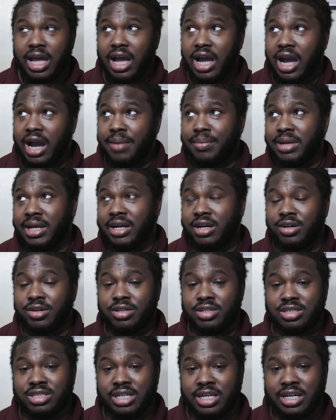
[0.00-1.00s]
I'm not
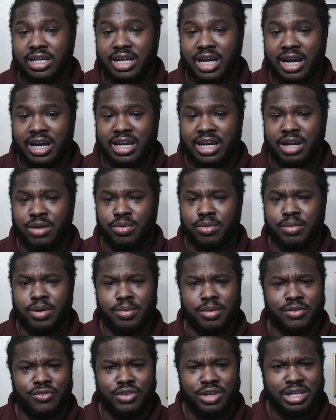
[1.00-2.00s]
gonna say, I can't
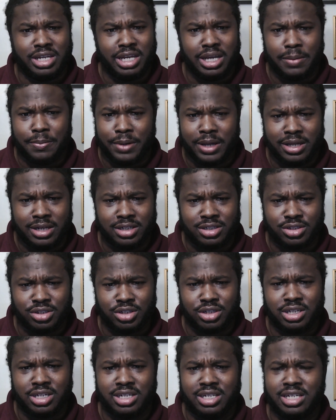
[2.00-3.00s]
remember if he did play this year
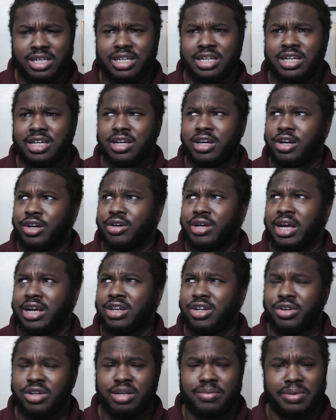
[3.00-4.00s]
or he did get hurt. I
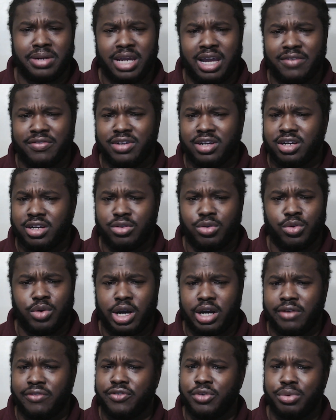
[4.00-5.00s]
know he's been having
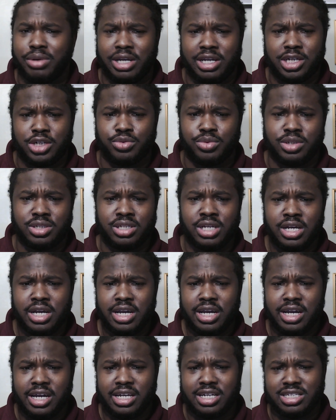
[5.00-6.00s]
quite a few injuries
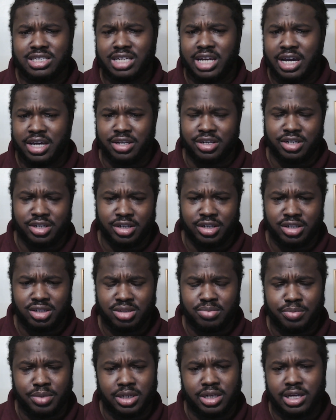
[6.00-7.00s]
in his later
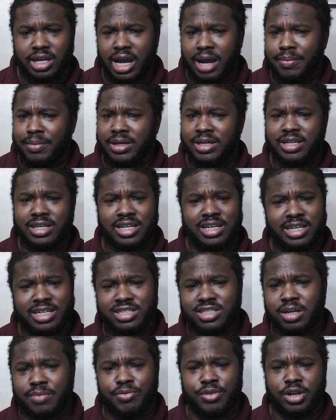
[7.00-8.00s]
years, but I mean, he
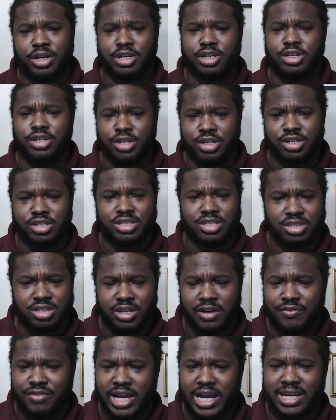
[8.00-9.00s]
is up there in the years and
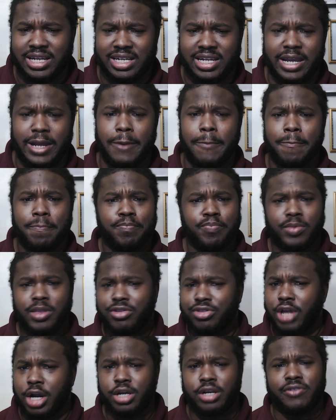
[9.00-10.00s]
stuff like that.
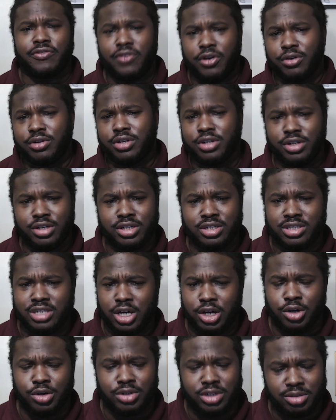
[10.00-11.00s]
34 years
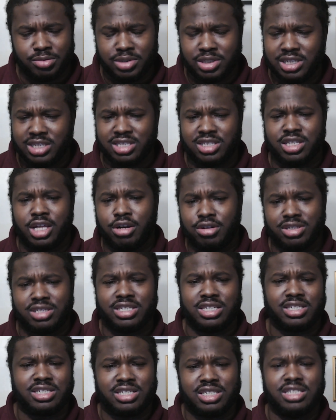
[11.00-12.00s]
old. It was his
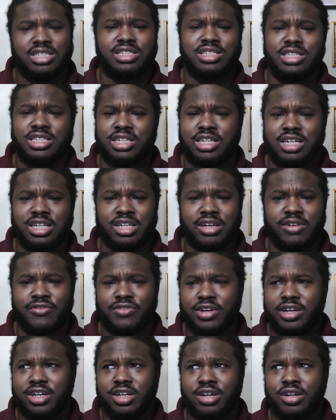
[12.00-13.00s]
13th season in the
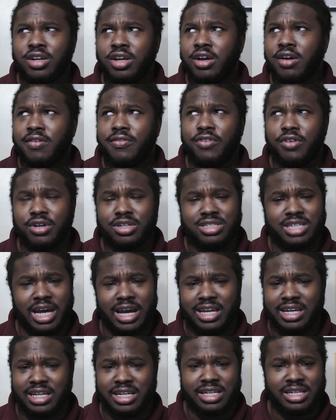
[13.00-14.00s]
NFL. For a
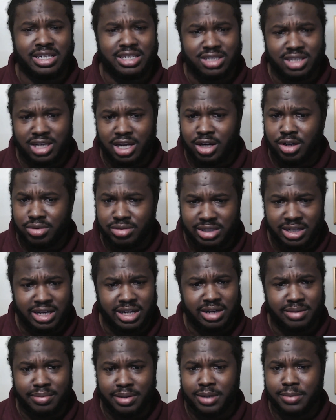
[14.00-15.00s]
tight end, that's a long
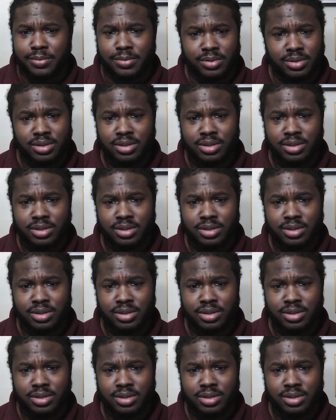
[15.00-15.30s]
time, baby.